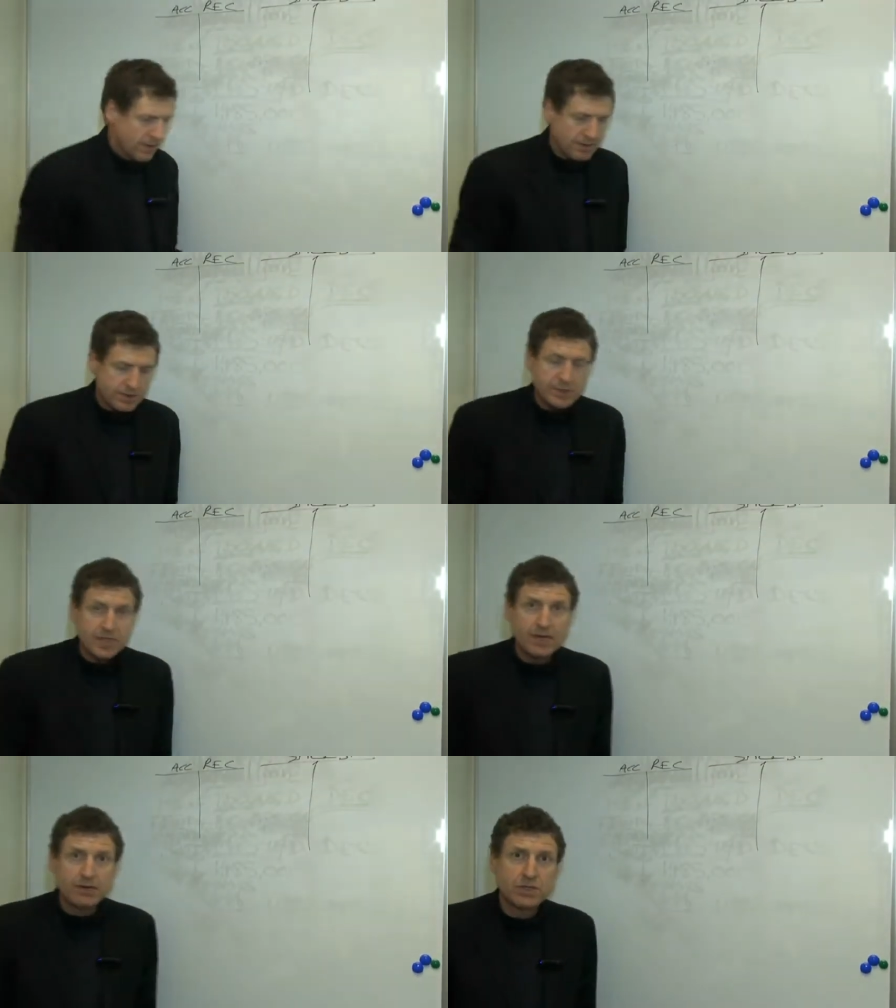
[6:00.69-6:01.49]
Those
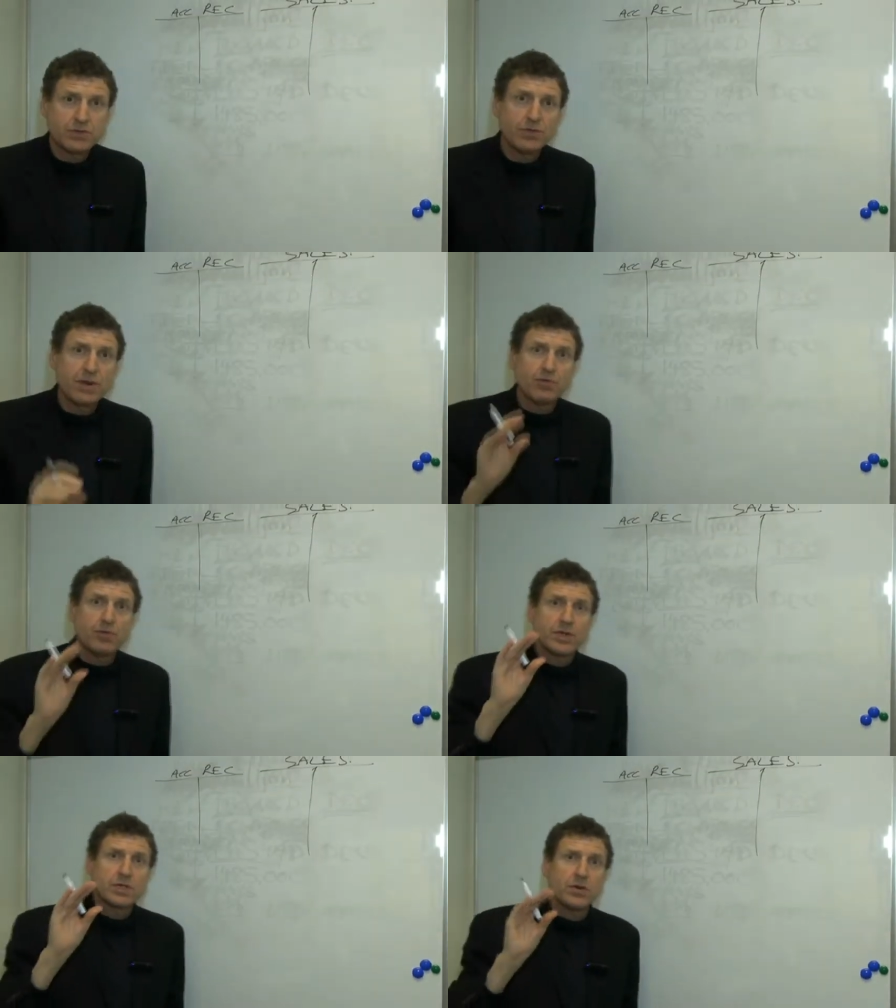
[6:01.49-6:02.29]
sales,
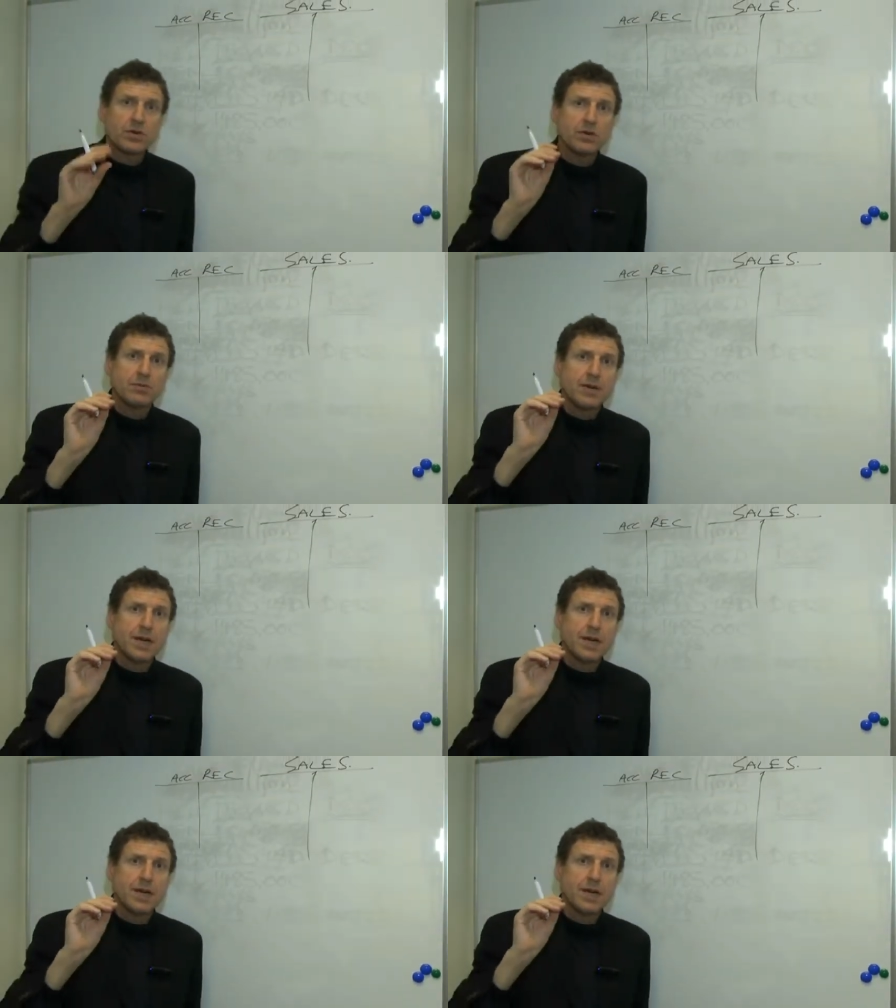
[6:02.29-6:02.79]
remember, we're talking